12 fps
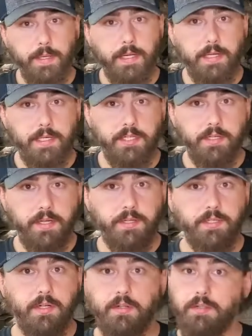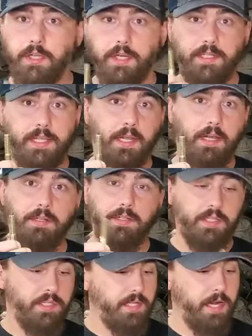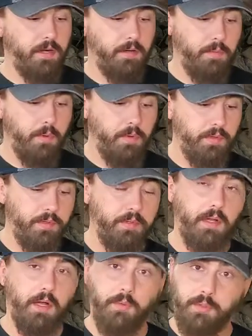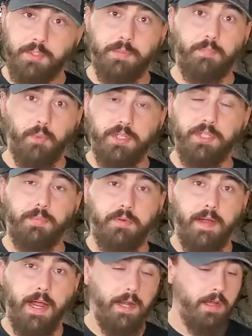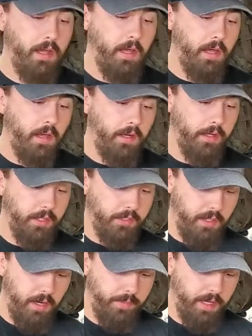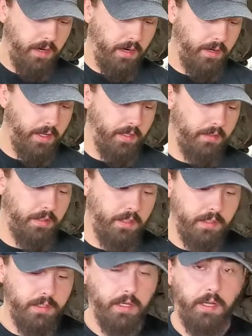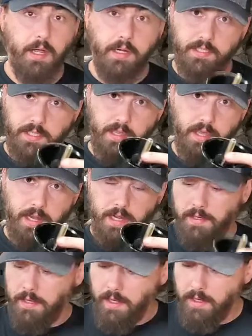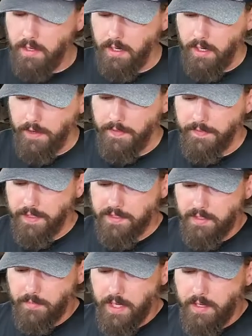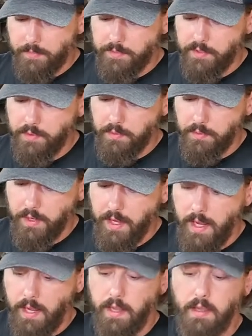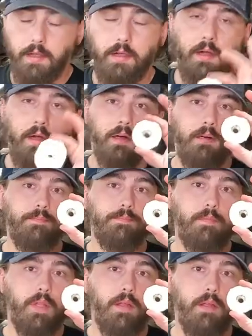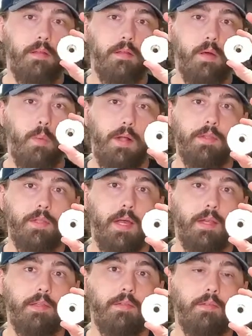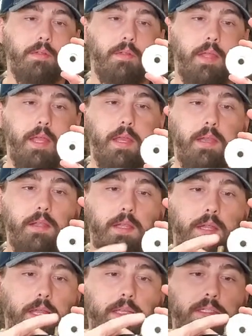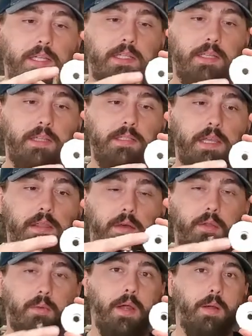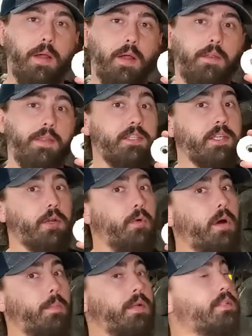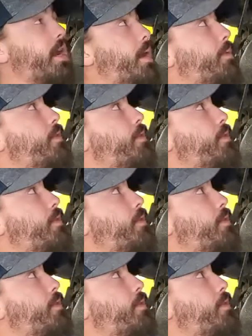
bit easier to install. You're going to take a, just a standard bolt, uh, which, which, which, is provided. You're going to drop that on in. You can kind of see that. Uh, and then that's going to mate up to a, uh, a weld nut and you can kind of see it's got the teeth all the way around it. That's going to go up on top